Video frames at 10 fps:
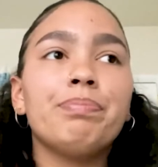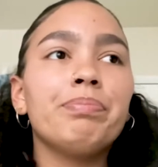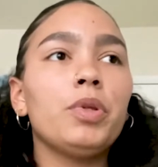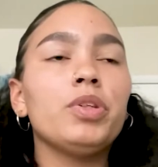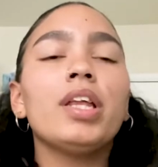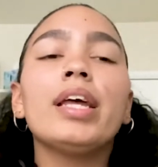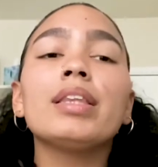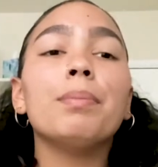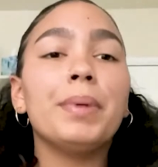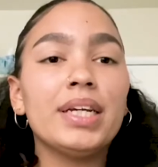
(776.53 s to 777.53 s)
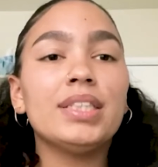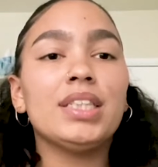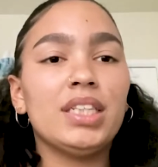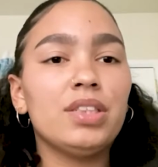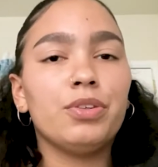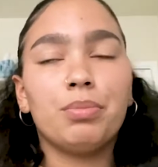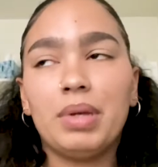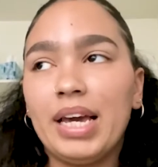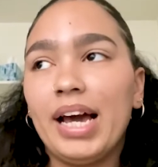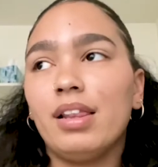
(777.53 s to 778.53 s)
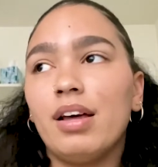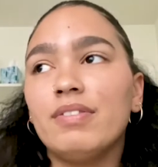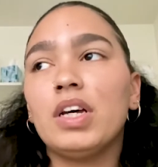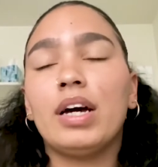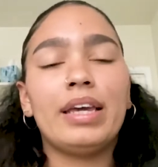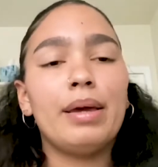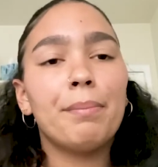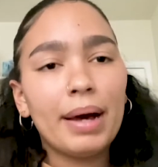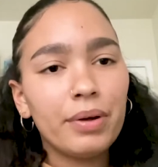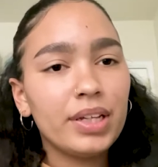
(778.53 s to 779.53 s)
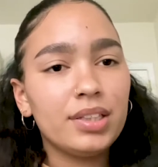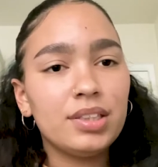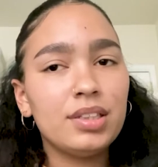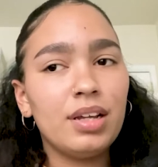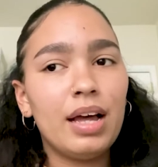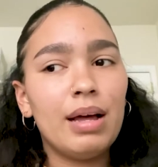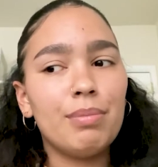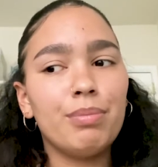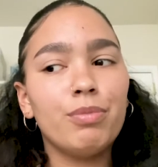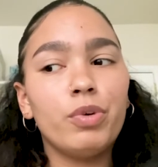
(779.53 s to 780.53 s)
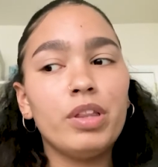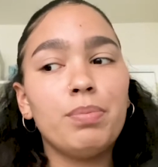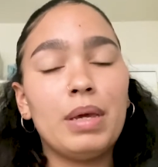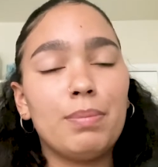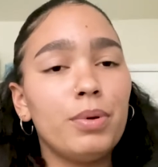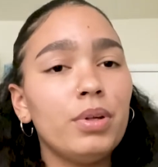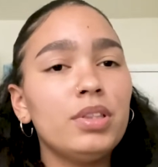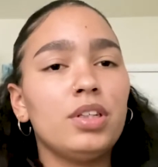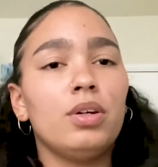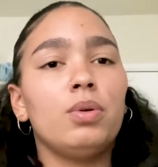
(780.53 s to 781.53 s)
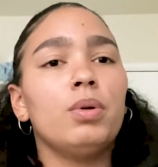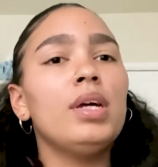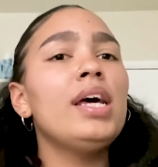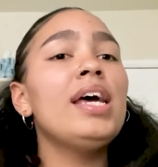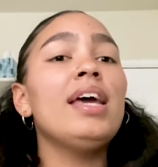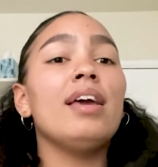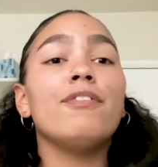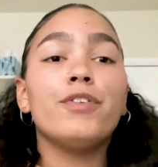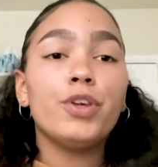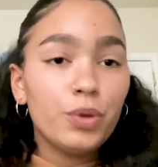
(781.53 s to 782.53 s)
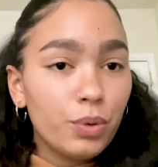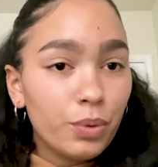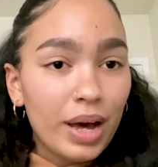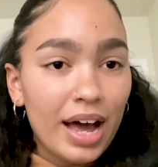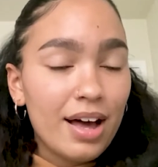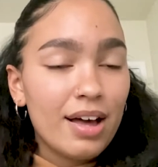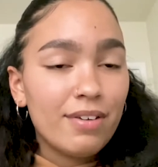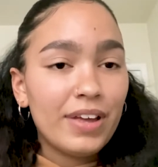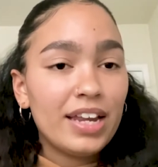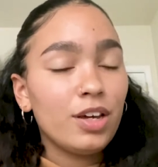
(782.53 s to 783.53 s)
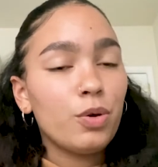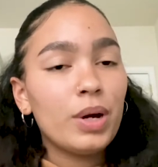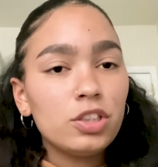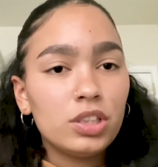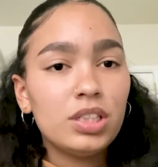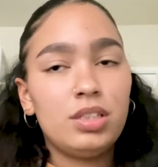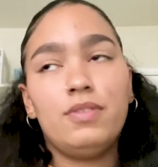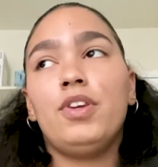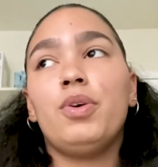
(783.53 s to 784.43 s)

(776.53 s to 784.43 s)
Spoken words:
Those are like the biggest things for me. I love talking about this with people. So if you have any questions, if you